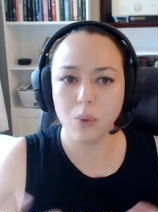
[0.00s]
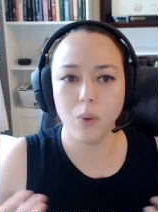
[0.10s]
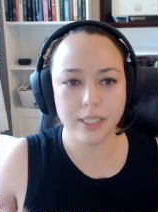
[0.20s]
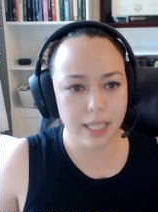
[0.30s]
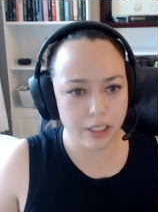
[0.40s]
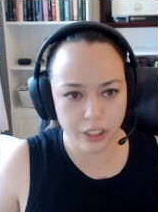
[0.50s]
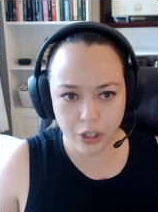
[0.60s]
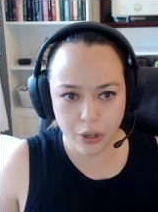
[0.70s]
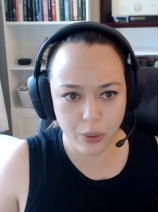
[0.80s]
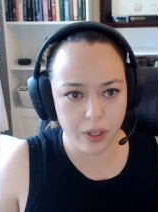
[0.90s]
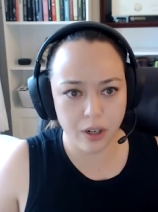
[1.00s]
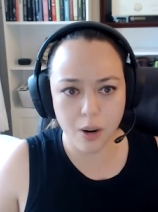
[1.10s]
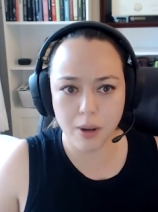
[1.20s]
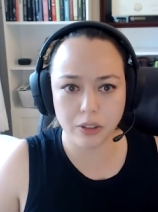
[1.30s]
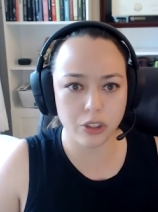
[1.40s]
what's actually new here
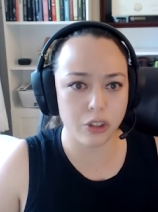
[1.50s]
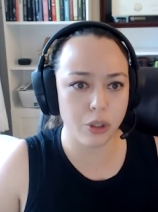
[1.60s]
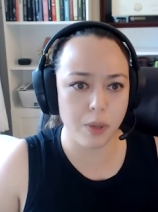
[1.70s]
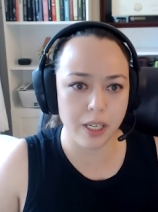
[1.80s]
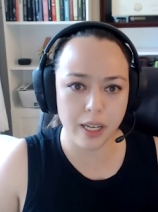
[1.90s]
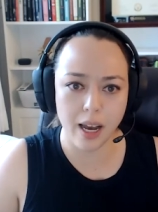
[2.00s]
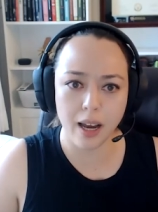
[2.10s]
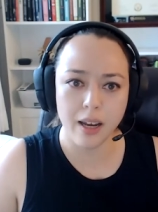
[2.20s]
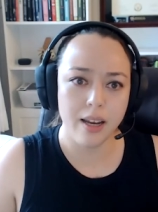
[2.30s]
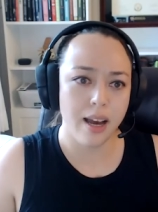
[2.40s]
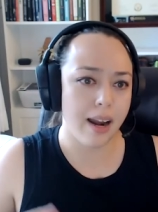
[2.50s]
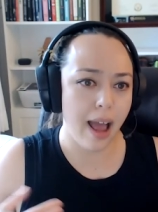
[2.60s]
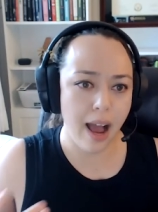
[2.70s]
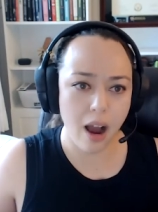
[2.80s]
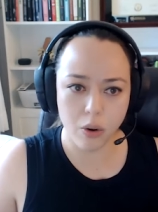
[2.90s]
about social media and
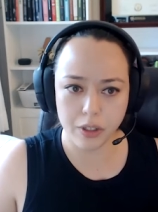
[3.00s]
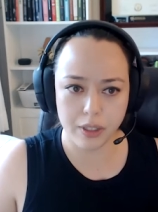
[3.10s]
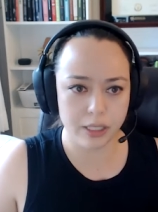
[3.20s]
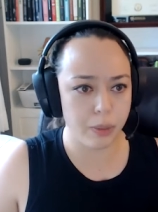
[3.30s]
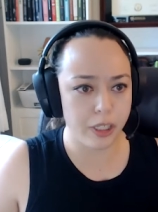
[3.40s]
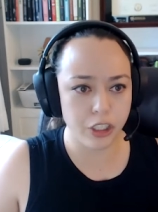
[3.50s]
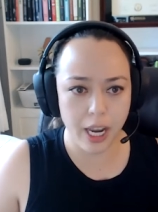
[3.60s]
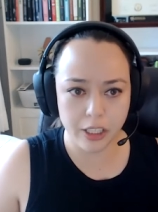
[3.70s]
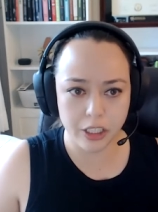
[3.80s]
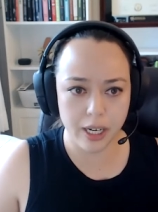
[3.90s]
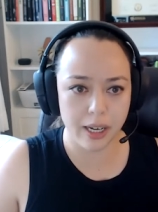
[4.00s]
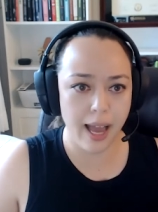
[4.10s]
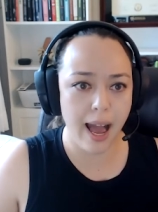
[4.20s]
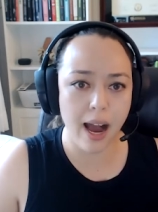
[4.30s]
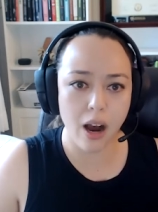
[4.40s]
how could this be changing
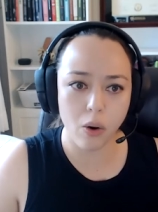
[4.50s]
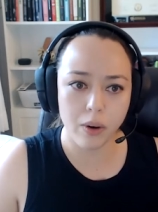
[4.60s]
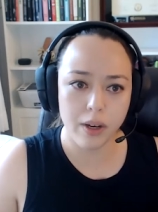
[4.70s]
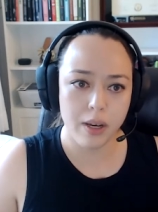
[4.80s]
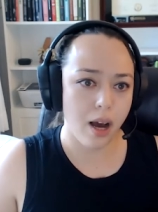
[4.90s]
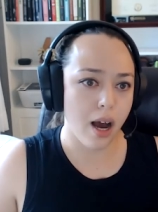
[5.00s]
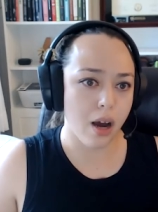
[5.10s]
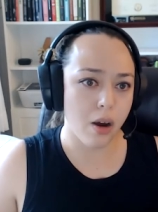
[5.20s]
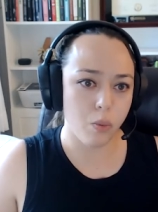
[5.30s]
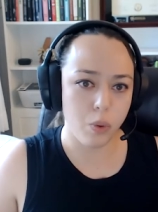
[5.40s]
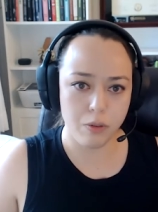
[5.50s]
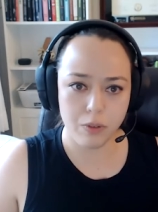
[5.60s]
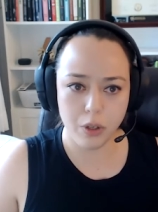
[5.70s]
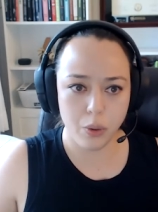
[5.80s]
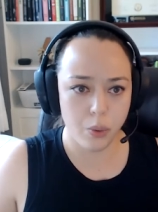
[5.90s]
how uh, we
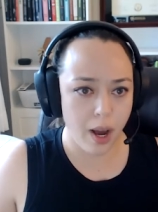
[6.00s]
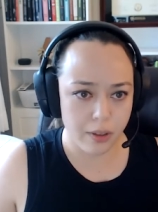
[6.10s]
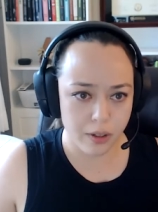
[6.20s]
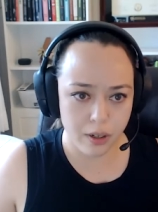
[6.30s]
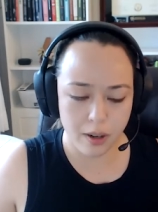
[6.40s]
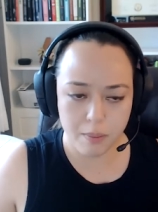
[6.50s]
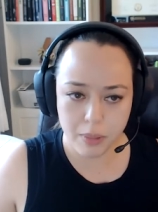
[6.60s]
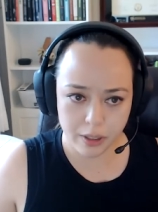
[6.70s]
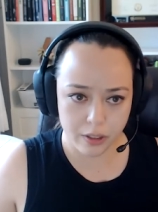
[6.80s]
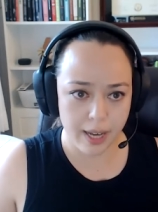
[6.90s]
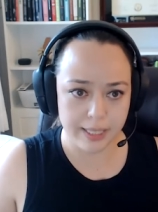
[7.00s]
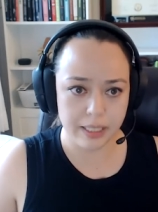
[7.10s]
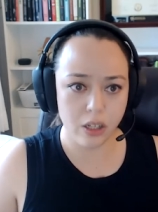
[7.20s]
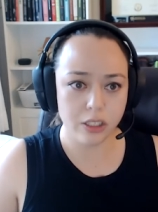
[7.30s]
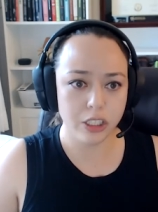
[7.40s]
view other political
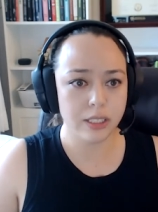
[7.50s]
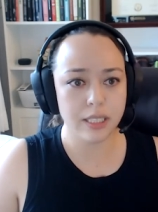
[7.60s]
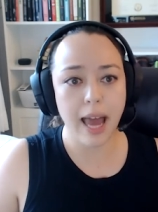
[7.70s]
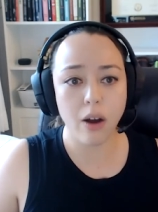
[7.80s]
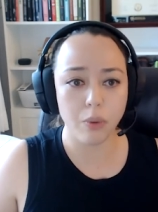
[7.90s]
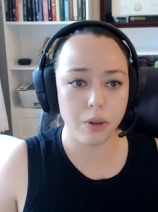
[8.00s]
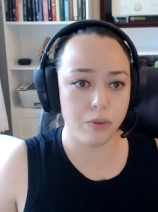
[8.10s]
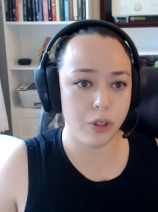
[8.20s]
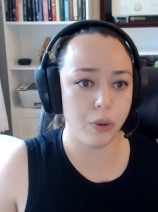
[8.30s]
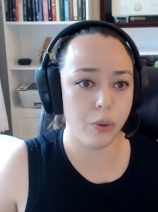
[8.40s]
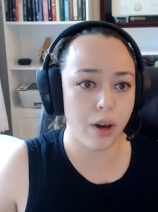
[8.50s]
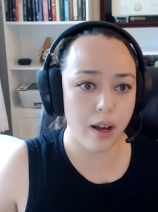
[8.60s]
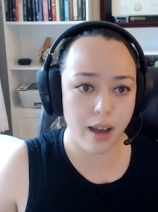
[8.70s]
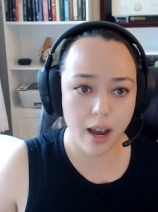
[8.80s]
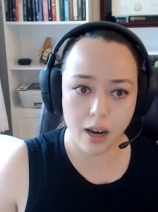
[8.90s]
ideologies and how we view
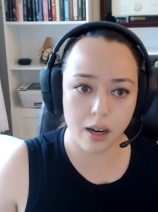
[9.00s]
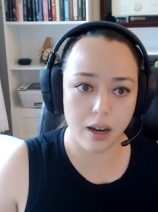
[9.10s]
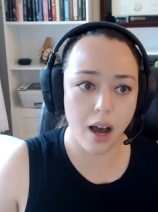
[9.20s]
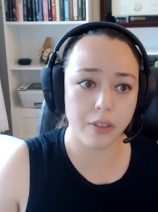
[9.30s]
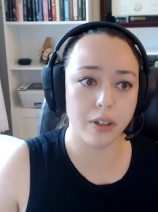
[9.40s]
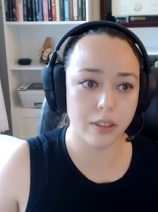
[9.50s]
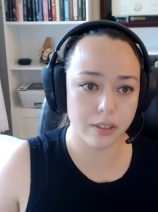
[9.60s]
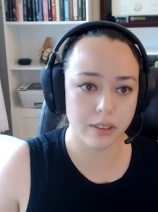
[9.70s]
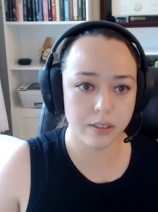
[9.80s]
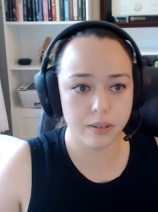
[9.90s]
uh, others.